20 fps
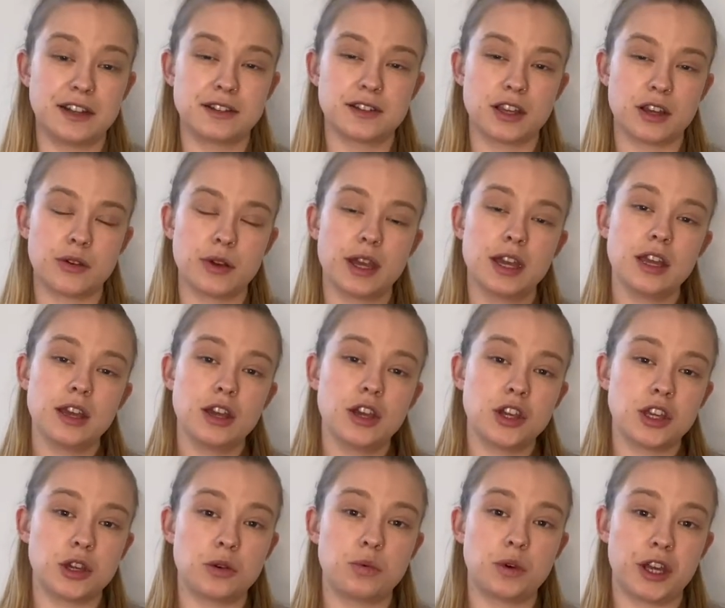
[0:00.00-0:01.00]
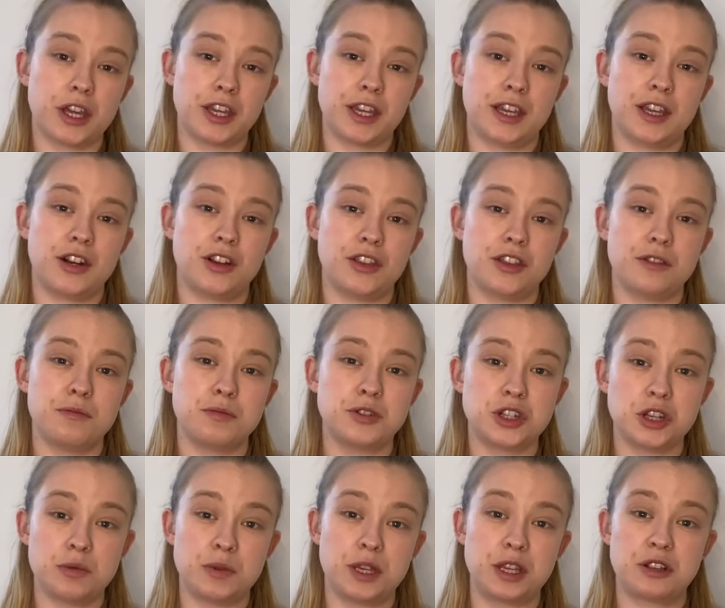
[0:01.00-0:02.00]
So you're working on them
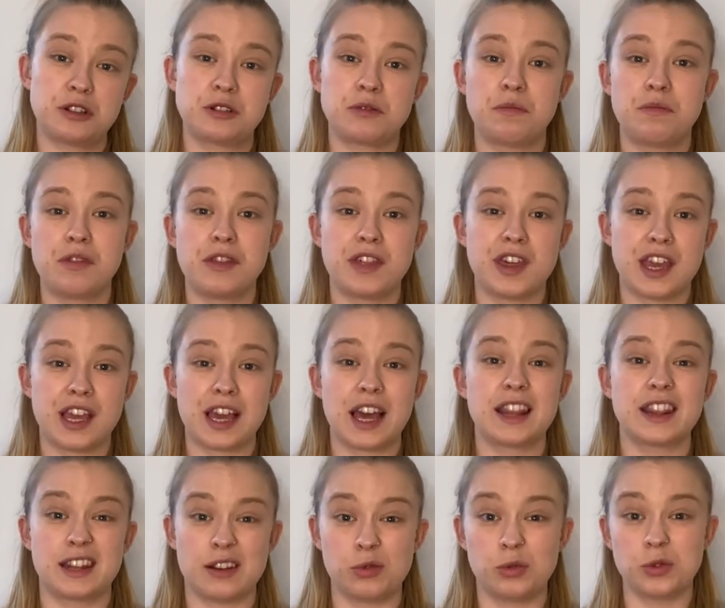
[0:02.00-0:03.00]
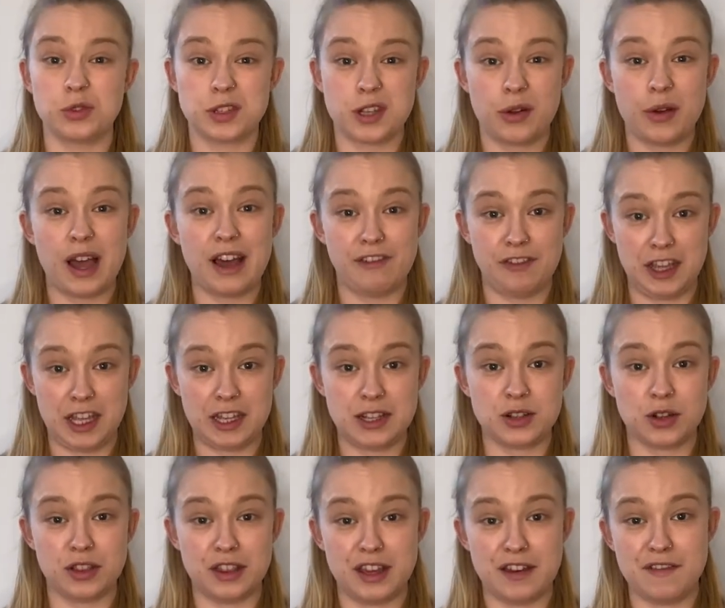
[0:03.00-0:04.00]
doing something and also having it
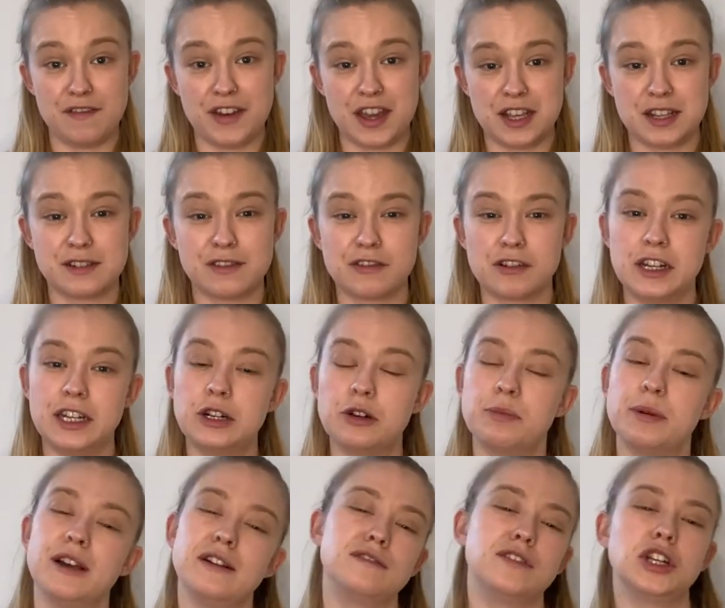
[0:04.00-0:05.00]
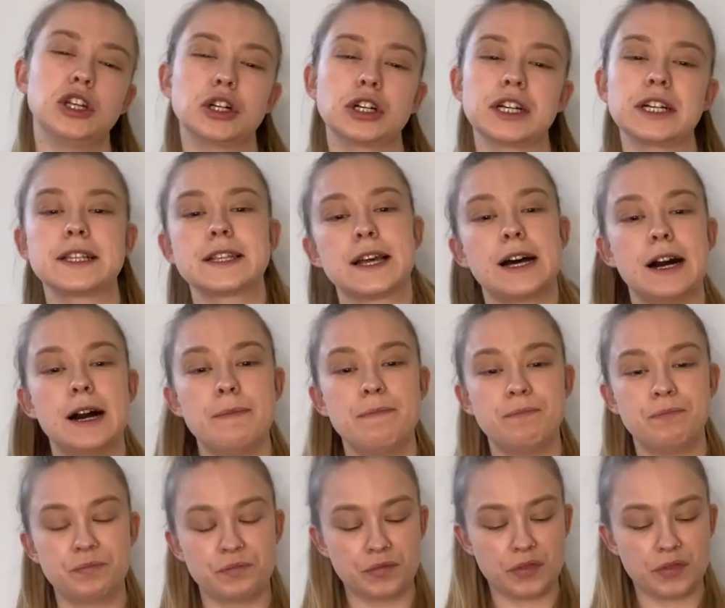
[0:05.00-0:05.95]
on their face for a little bit of a longer time.